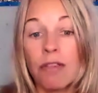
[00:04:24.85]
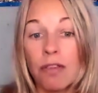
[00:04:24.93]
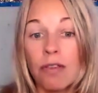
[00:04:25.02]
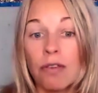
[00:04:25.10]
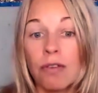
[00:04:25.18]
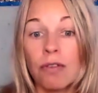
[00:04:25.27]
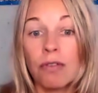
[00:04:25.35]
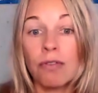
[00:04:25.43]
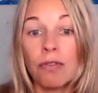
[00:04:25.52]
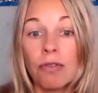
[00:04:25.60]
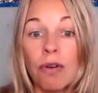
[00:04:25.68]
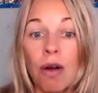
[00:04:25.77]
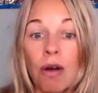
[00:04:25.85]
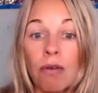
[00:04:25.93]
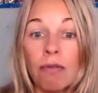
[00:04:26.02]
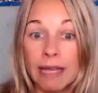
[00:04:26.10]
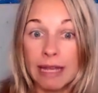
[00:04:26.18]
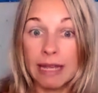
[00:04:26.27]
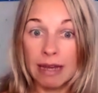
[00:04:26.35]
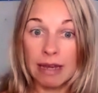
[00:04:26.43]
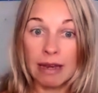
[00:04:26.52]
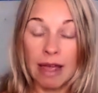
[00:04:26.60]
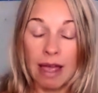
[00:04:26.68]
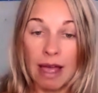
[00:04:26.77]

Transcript: you to go within